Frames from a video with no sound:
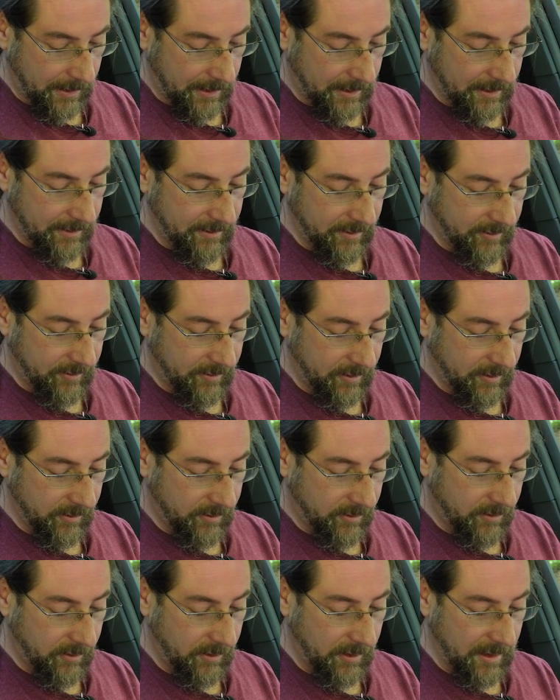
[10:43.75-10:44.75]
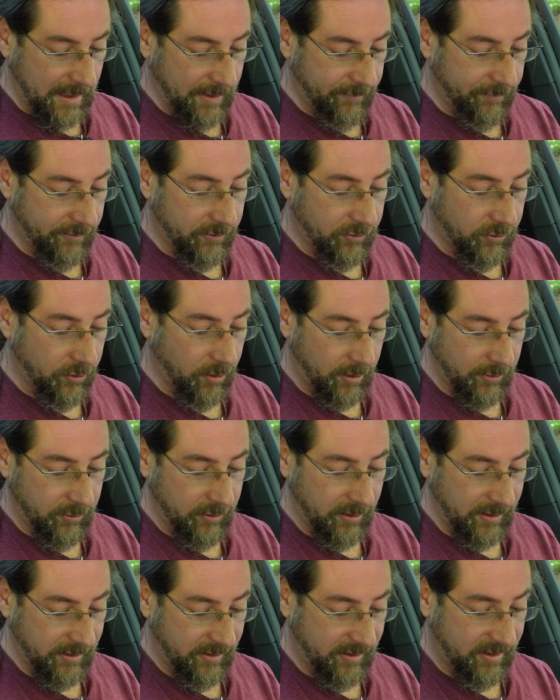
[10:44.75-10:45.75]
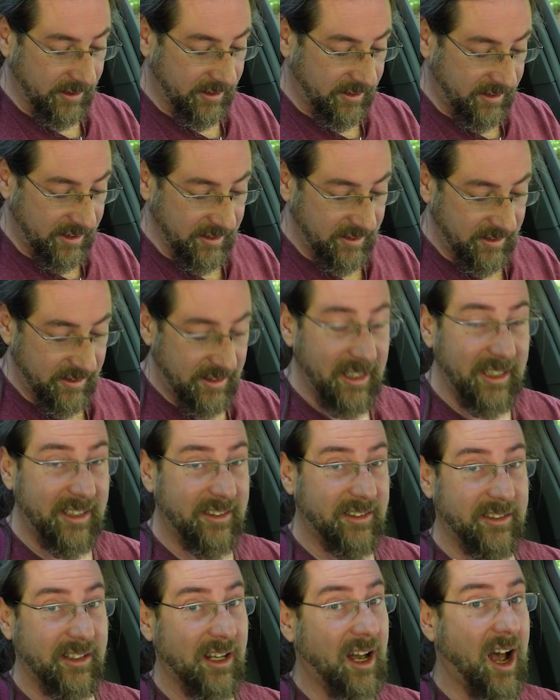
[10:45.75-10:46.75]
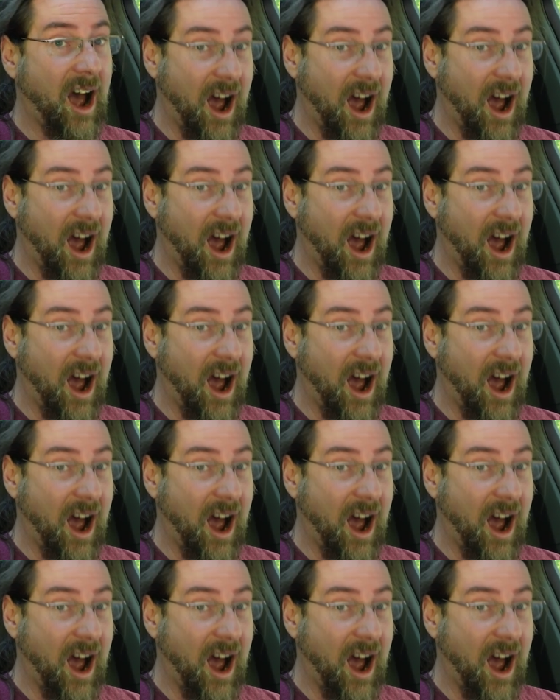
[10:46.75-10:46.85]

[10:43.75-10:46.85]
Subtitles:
And this is, you have charging statistics.